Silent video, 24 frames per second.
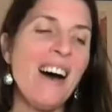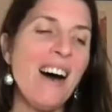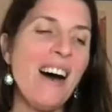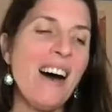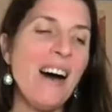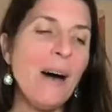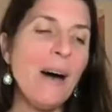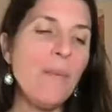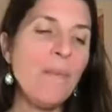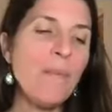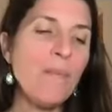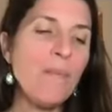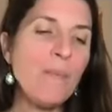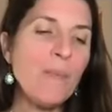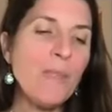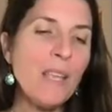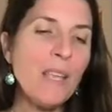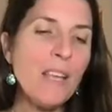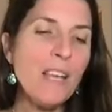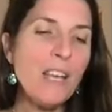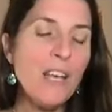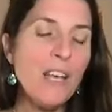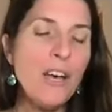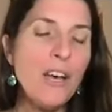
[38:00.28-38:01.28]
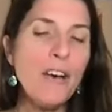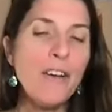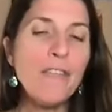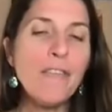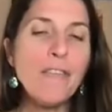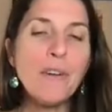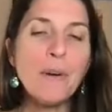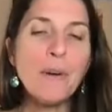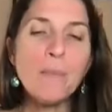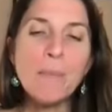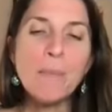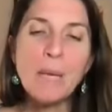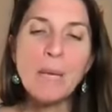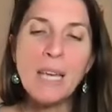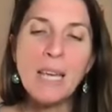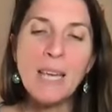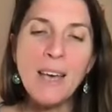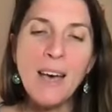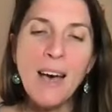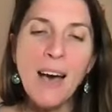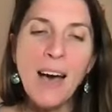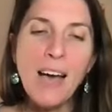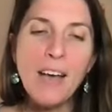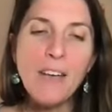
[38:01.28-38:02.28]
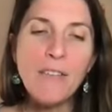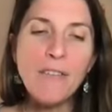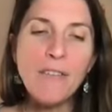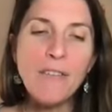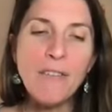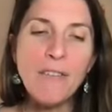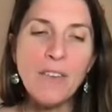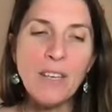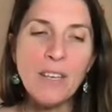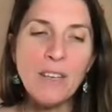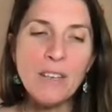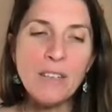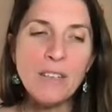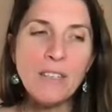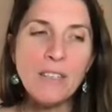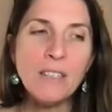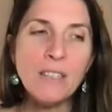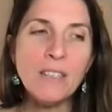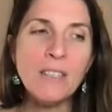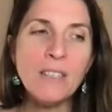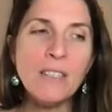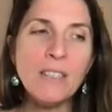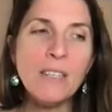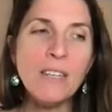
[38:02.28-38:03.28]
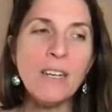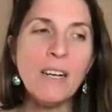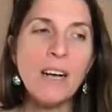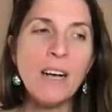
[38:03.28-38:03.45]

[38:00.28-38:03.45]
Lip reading: Um, for me, I feel